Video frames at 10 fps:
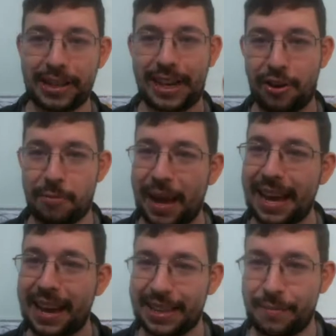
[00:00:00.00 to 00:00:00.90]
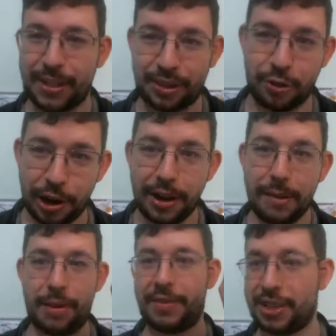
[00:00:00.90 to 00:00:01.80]
Like, you can play ugly if it's good,
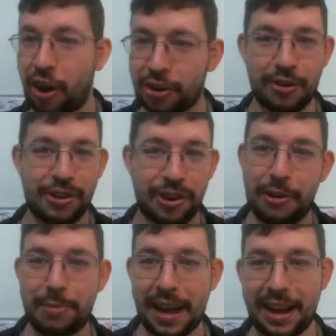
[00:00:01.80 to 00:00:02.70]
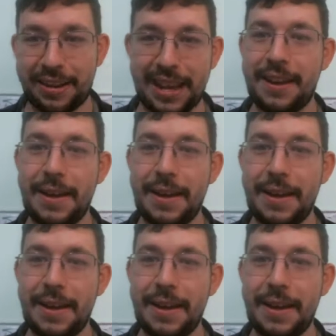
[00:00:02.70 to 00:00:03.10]
but if it's not good, don't play ugly.